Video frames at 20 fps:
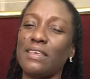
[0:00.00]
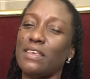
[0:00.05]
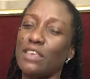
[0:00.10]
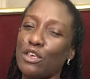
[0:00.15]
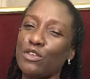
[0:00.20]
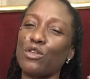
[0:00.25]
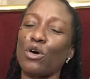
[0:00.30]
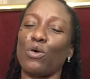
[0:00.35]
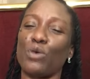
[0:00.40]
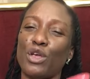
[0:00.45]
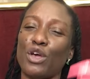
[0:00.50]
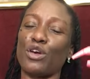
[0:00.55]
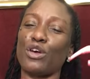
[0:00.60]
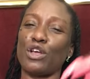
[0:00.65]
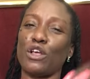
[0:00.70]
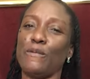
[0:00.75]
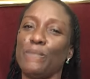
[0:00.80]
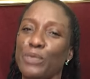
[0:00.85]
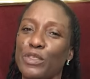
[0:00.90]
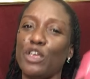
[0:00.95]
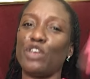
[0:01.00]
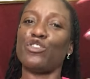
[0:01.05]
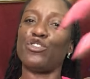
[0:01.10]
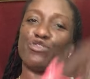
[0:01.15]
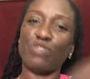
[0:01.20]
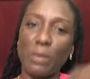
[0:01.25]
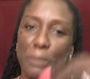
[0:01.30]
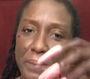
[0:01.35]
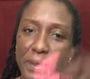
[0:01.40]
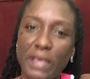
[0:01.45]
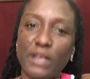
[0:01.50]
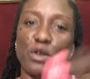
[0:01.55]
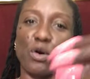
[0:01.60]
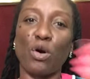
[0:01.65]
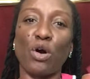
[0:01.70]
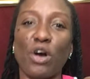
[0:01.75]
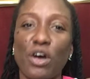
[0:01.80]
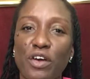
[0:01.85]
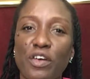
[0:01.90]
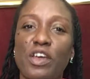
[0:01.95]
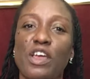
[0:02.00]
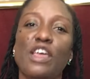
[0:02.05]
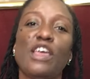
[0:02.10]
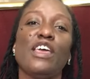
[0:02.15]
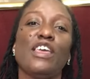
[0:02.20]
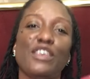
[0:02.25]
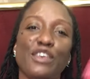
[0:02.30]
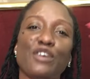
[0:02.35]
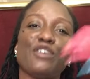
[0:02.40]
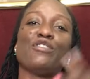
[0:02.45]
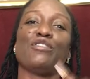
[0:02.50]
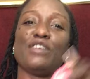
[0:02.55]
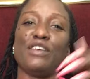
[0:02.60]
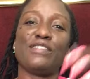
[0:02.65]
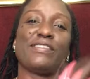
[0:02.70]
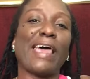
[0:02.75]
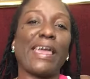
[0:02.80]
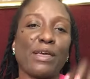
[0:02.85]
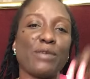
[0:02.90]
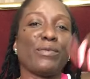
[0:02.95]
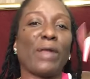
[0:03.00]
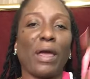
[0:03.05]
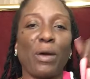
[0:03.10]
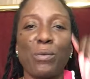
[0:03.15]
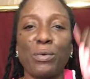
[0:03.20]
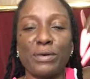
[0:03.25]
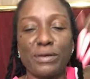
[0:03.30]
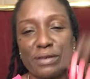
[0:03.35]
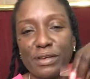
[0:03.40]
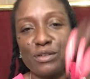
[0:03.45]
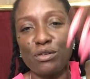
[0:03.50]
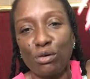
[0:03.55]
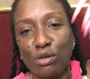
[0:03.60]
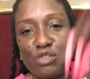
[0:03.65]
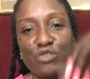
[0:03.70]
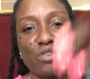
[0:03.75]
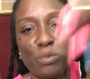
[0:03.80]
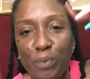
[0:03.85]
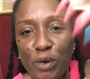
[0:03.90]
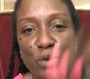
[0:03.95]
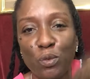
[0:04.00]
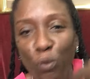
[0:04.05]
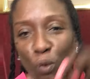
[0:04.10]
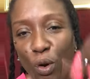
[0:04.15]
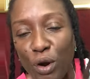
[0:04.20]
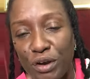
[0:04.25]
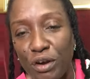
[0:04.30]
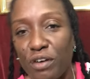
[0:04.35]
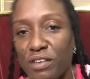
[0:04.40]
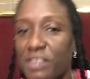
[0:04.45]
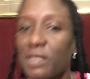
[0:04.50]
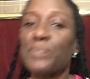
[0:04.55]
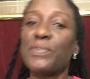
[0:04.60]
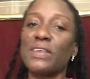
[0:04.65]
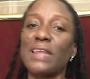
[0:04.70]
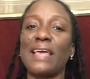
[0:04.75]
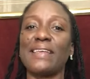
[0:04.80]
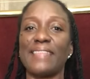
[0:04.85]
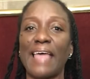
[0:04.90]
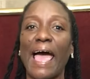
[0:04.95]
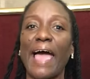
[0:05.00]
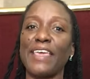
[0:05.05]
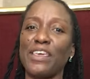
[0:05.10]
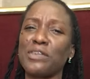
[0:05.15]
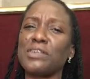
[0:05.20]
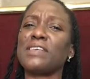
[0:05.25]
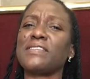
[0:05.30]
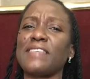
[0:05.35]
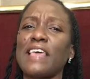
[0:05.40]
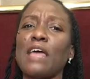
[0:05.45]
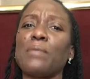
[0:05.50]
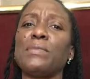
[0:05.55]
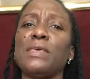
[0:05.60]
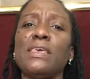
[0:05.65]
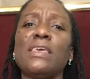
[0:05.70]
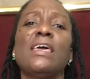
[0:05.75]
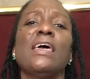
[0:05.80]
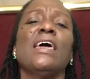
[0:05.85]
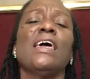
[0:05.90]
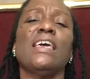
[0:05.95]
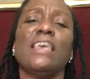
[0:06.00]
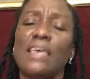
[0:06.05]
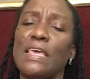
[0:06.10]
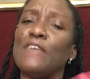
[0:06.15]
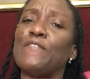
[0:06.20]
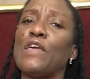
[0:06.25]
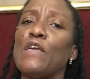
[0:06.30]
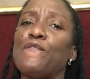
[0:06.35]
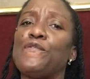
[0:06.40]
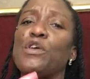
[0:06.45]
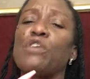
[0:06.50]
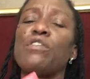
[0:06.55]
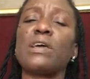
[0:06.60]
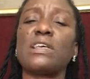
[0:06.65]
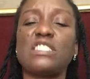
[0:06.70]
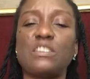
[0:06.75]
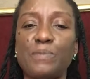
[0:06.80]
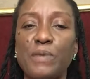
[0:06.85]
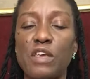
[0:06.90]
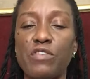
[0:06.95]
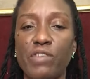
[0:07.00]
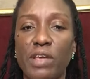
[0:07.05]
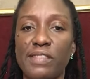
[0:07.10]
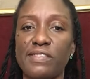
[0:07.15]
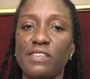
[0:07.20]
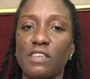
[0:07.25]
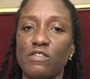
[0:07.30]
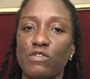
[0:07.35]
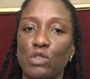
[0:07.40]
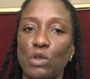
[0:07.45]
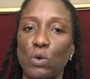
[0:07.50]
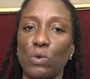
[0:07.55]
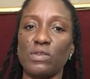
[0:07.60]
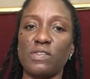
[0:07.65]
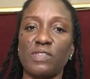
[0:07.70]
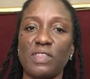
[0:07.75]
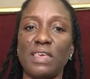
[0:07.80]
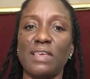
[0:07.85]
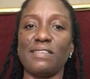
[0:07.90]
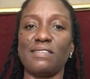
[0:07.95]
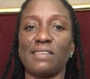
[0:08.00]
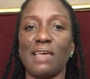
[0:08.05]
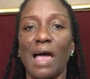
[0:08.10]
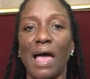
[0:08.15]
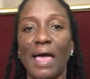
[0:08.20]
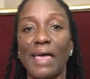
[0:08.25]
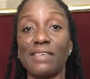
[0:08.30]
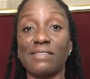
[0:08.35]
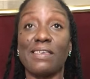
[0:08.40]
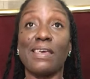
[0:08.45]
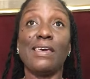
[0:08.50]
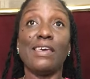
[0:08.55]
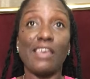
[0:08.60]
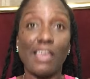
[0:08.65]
You know, you're you're dripping or you're it's like like when you know you're dripping water or something like that you understand me if, if your experience is those things guys